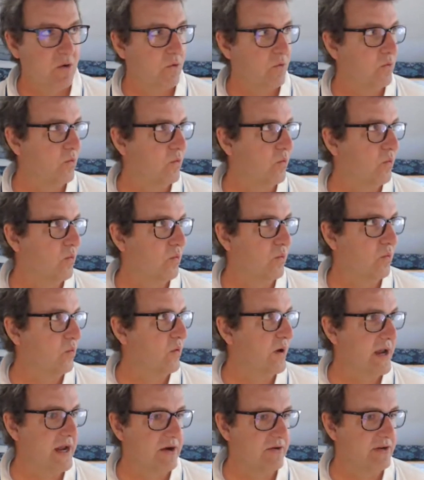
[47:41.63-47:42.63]
Um,
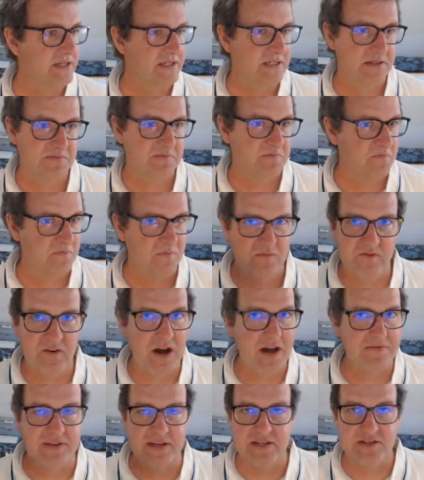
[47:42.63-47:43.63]

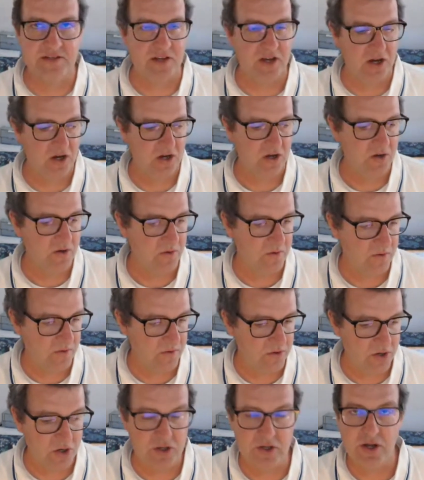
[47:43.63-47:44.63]
whereas five years
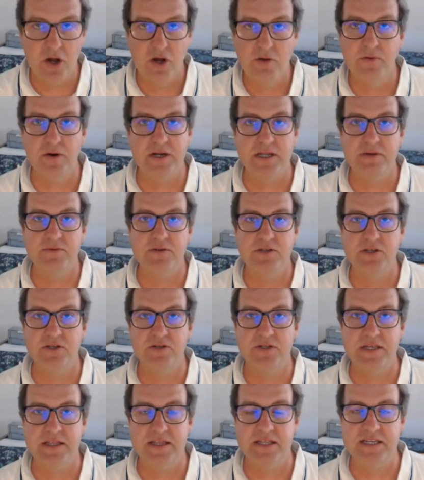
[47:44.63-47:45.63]
ago,
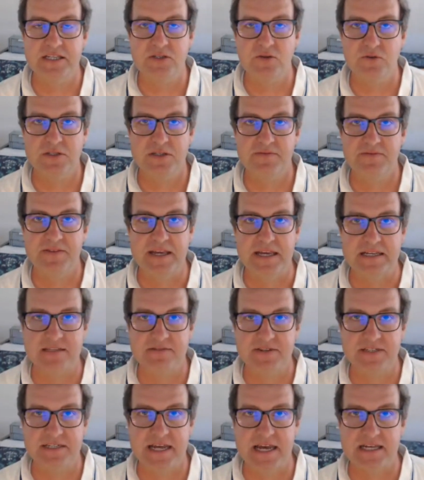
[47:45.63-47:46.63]
nobody was using these
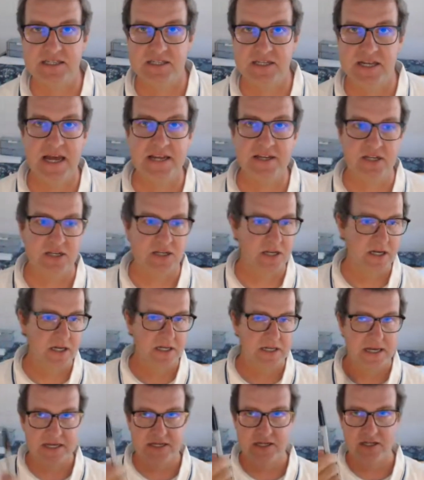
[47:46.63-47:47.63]
sorts of things for tests. You
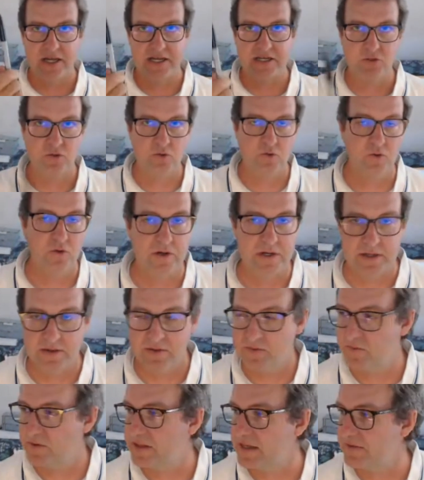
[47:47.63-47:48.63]
had to you had to like
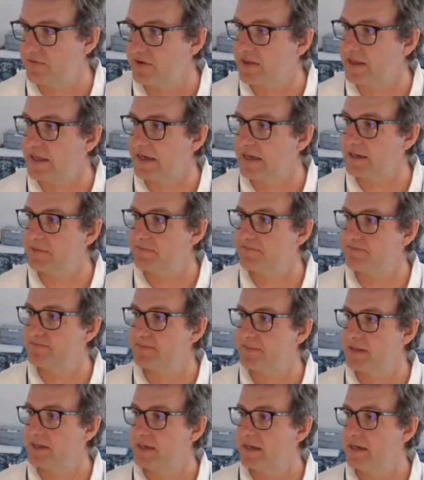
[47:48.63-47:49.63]
draw it with
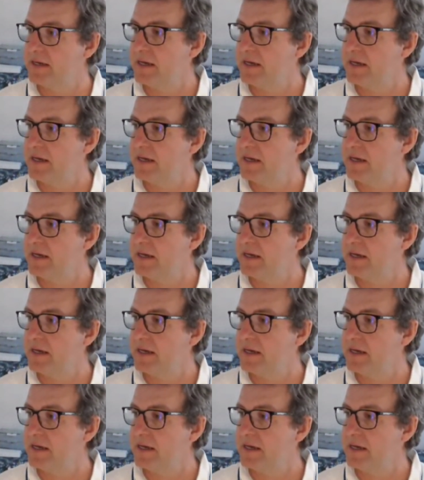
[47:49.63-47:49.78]
everything.